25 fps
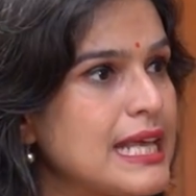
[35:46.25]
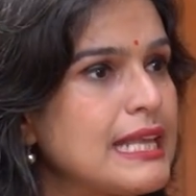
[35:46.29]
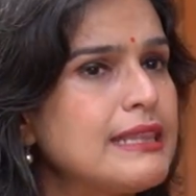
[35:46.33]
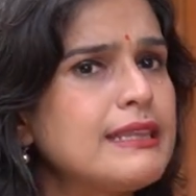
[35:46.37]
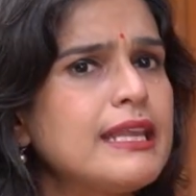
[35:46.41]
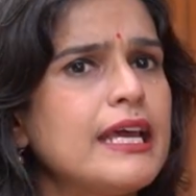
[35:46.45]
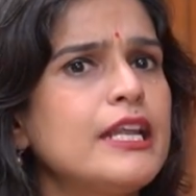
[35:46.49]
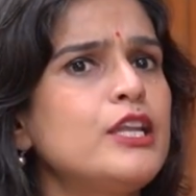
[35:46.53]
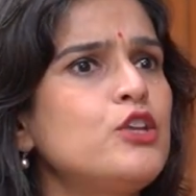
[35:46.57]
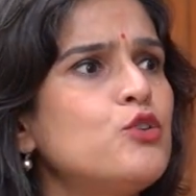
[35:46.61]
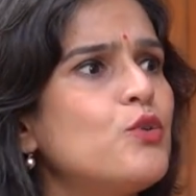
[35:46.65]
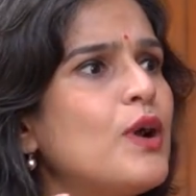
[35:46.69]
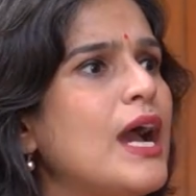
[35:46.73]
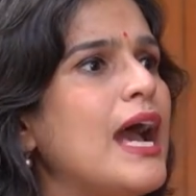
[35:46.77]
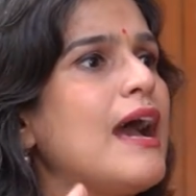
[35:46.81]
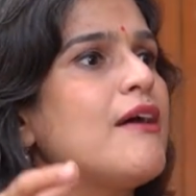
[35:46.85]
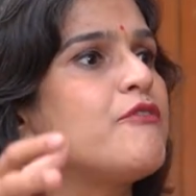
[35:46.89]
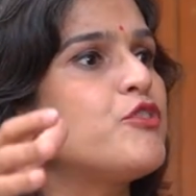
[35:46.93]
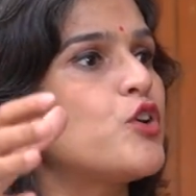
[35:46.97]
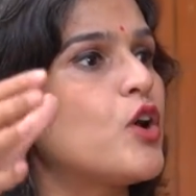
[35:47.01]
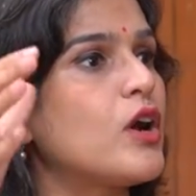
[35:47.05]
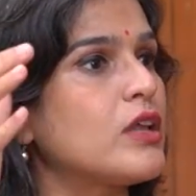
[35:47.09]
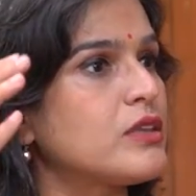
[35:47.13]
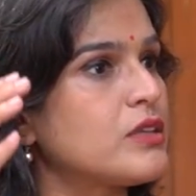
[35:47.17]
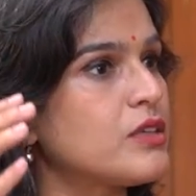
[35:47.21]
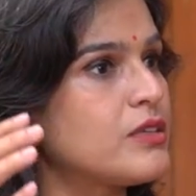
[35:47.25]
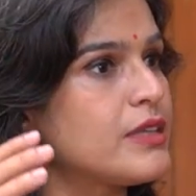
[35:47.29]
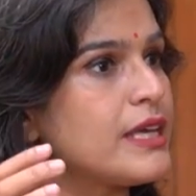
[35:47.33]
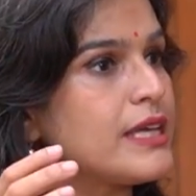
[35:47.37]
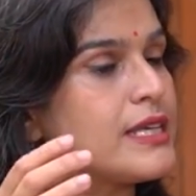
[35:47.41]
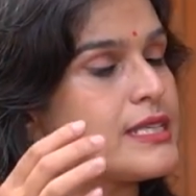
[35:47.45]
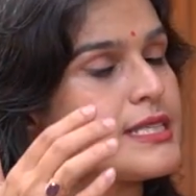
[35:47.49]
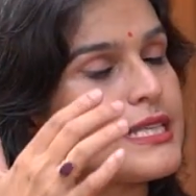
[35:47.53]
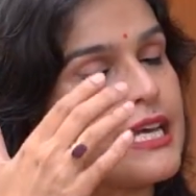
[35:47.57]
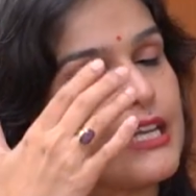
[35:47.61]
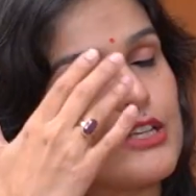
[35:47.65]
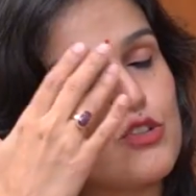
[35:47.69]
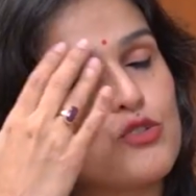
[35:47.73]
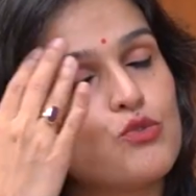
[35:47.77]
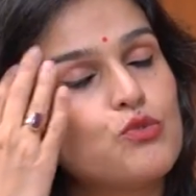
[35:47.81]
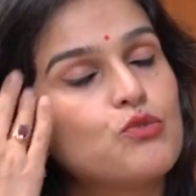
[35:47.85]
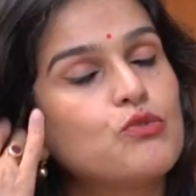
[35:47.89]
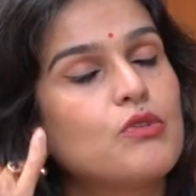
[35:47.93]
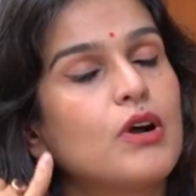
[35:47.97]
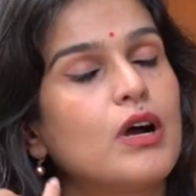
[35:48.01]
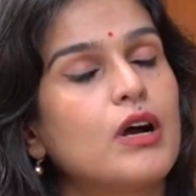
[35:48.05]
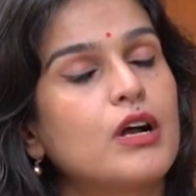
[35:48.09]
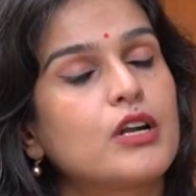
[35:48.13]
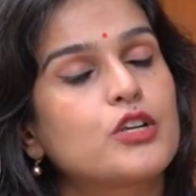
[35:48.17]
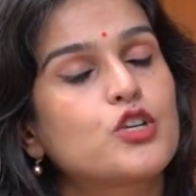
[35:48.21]
And then you have your other things that
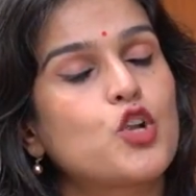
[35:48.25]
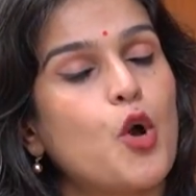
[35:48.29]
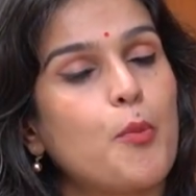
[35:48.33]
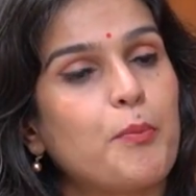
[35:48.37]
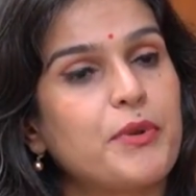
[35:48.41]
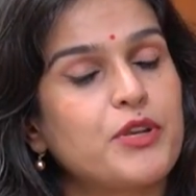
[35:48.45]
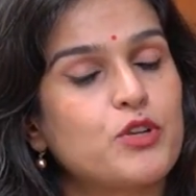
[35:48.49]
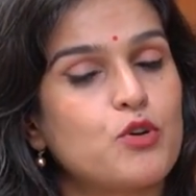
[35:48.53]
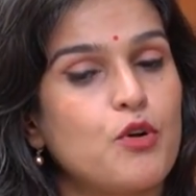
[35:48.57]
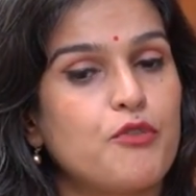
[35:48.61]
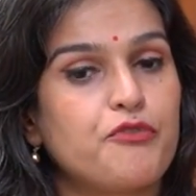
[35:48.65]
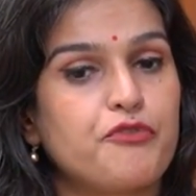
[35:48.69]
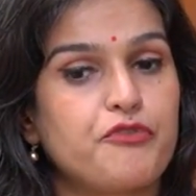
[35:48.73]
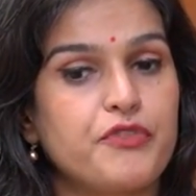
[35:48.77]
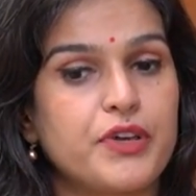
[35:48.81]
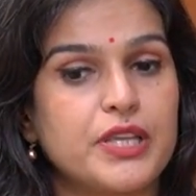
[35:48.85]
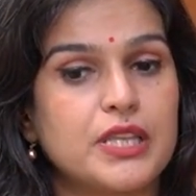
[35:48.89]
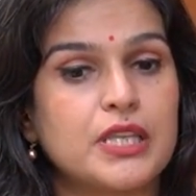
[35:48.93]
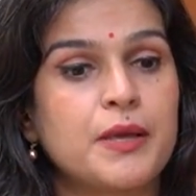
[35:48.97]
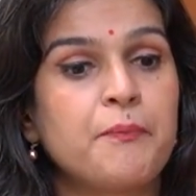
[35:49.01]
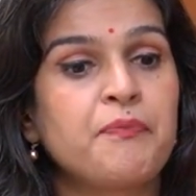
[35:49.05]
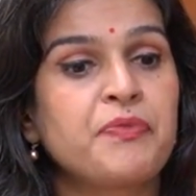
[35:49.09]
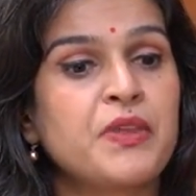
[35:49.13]
you top it off with.